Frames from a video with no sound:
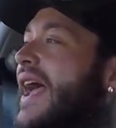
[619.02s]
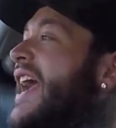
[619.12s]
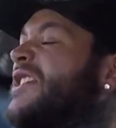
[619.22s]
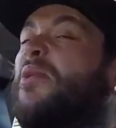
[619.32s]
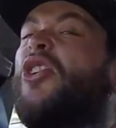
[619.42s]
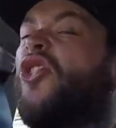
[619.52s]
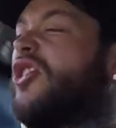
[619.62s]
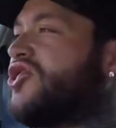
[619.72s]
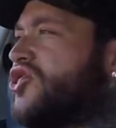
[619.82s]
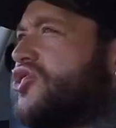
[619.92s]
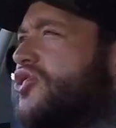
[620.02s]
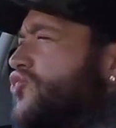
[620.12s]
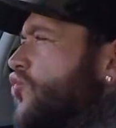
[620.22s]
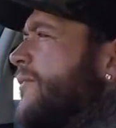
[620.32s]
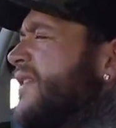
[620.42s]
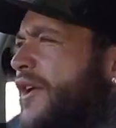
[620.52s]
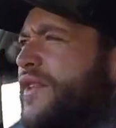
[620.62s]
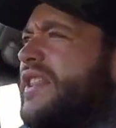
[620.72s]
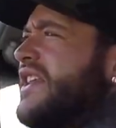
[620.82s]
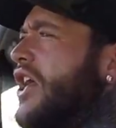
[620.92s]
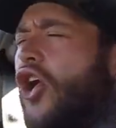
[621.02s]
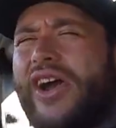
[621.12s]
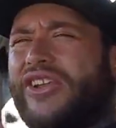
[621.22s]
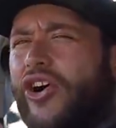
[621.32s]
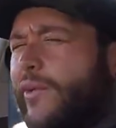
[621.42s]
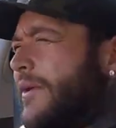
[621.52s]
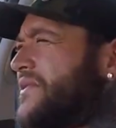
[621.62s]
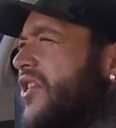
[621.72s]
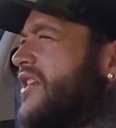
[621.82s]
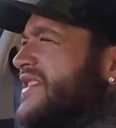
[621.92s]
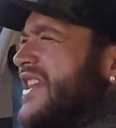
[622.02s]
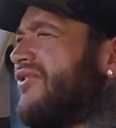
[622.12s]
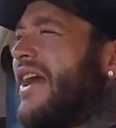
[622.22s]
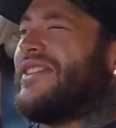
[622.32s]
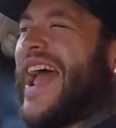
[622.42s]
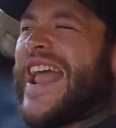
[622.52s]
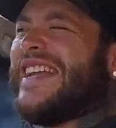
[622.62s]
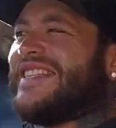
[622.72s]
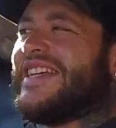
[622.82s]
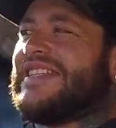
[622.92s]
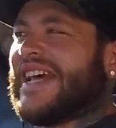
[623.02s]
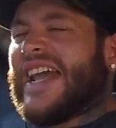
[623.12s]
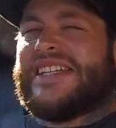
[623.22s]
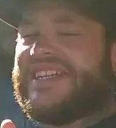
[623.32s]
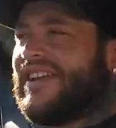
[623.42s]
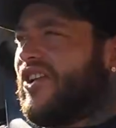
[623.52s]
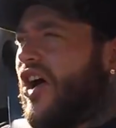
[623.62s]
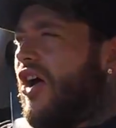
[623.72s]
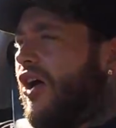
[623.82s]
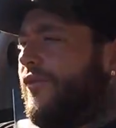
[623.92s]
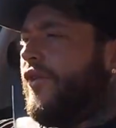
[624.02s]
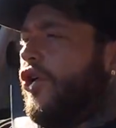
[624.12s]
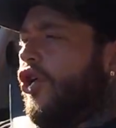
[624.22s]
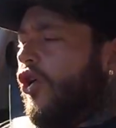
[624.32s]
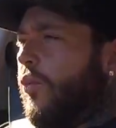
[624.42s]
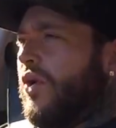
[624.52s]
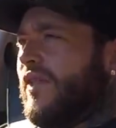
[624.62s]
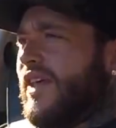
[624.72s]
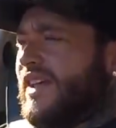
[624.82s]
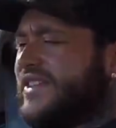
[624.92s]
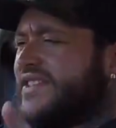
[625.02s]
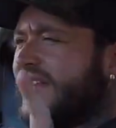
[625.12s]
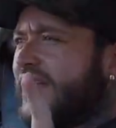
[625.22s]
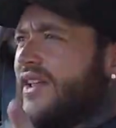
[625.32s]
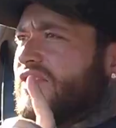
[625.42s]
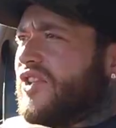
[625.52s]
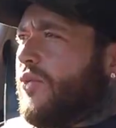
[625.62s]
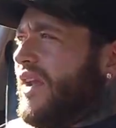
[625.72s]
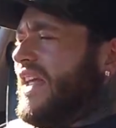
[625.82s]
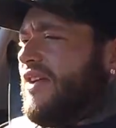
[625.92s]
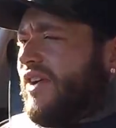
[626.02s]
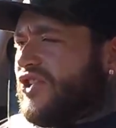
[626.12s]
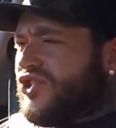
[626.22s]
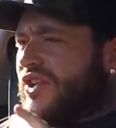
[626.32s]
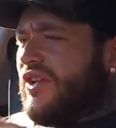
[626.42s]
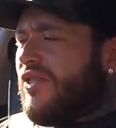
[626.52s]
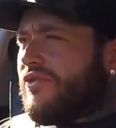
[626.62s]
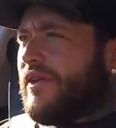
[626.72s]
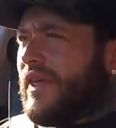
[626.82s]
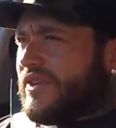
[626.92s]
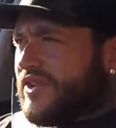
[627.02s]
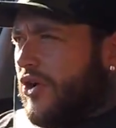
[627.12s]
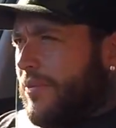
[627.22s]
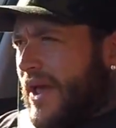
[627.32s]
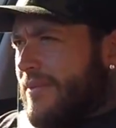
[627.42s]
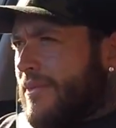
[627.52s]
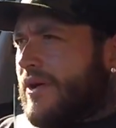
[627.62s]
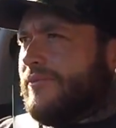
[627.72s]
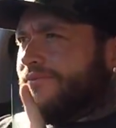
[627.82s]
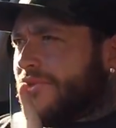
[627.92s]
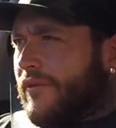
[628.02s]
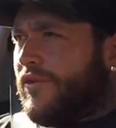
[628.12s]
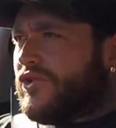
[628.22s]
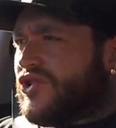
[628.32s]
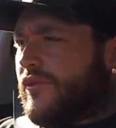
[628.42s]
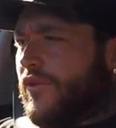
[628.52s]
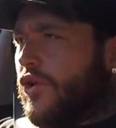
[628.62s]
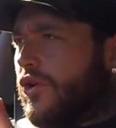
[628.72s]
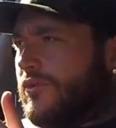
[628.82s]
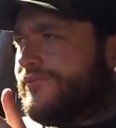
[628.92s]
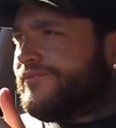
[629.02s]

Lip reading: expert knowledge as usual. I think the Hyundai website said around 18 to 18.5 on one of these. So the 1 litre engine, 3,000 RPM, foot to the floor.